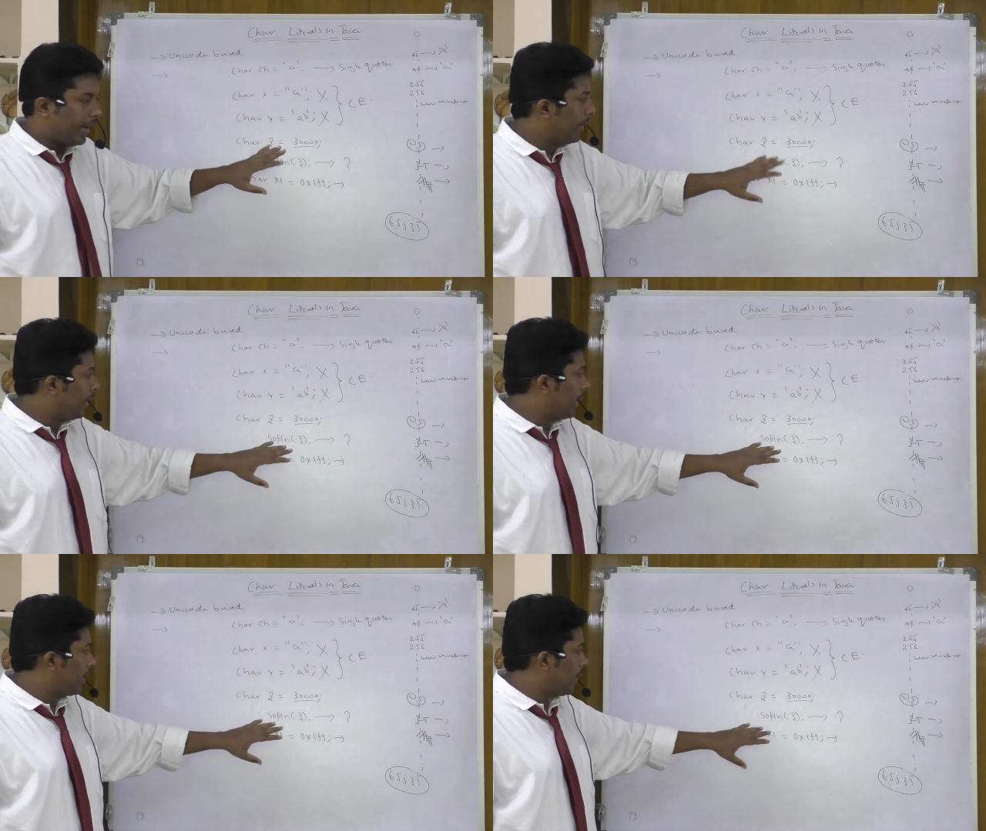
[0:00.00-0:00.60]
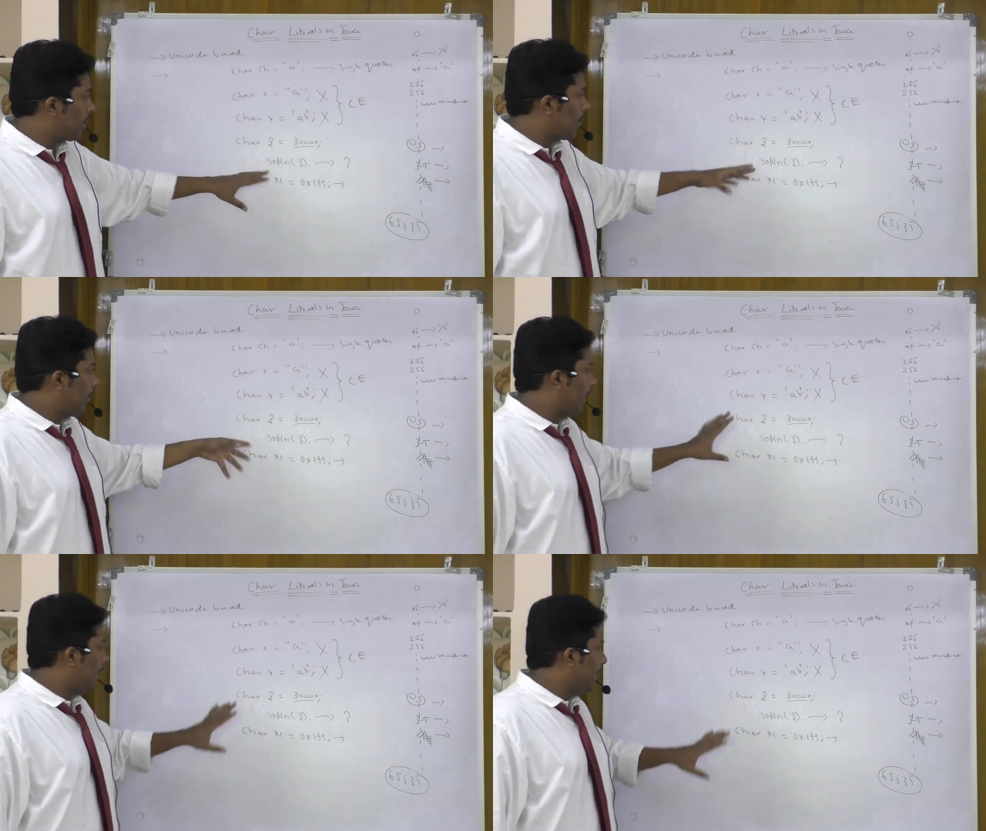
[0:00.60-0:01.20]
and that is also
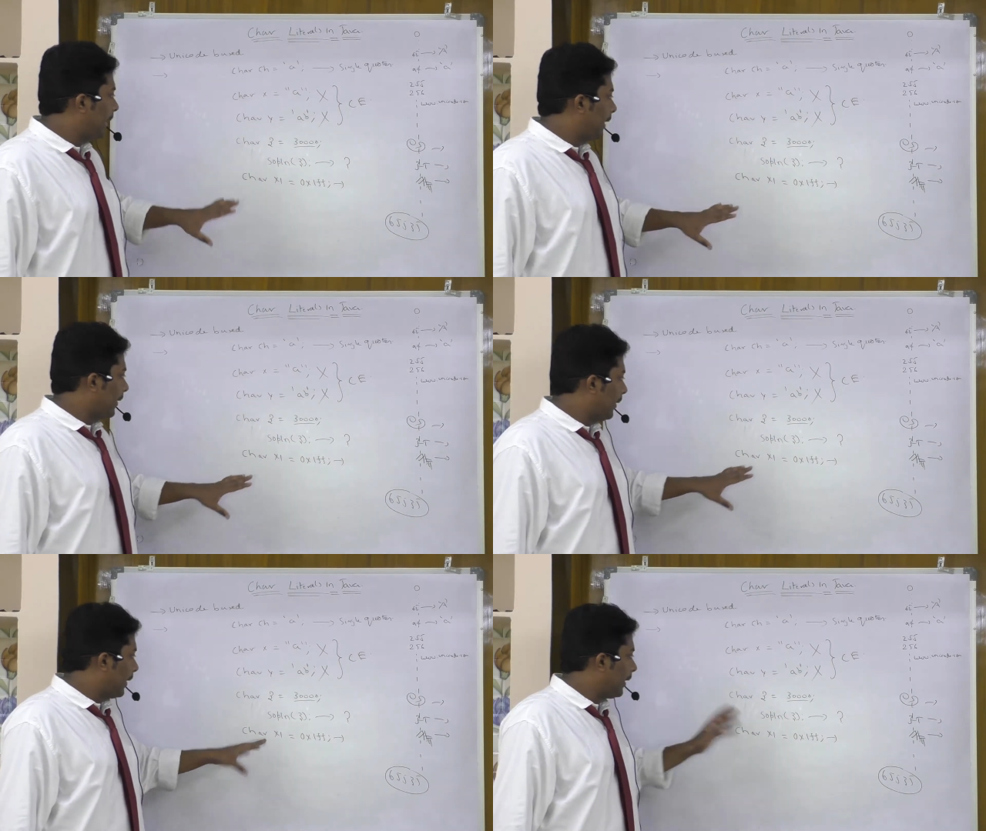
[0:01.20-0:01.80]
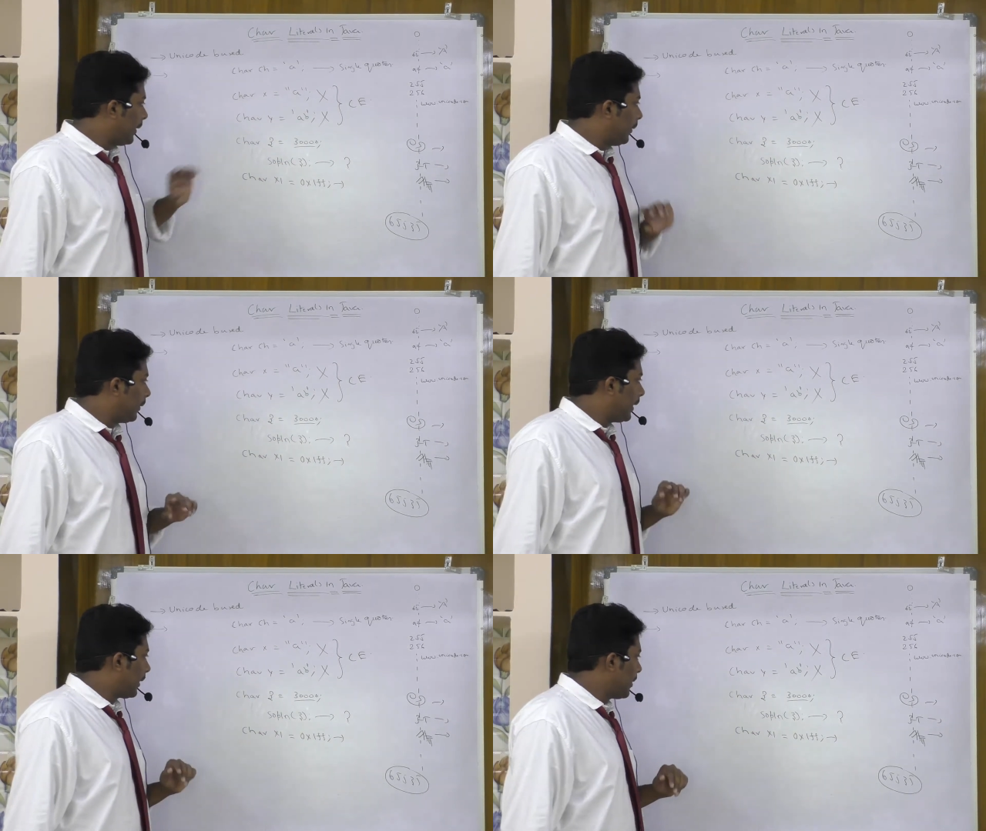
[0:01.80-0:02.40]
valid here you can give that